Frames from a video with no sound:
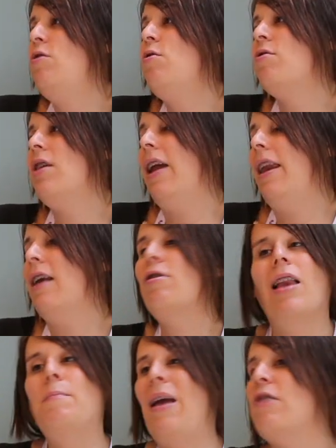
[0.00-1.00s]
using an
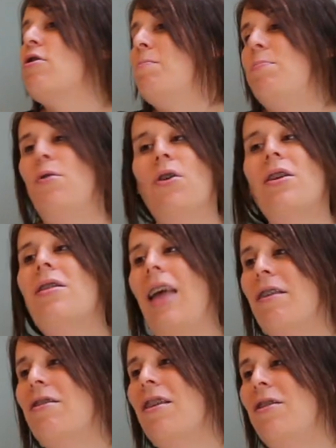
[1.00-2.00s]
exclamation point
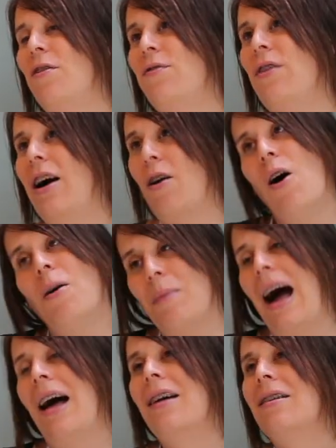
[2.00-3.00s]
instead of a
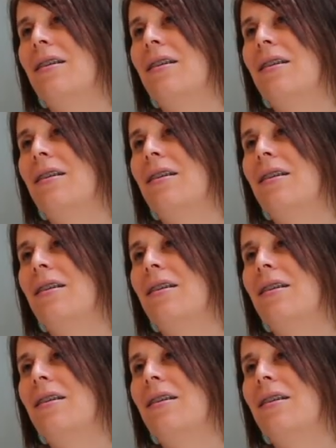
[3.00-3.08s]
comma.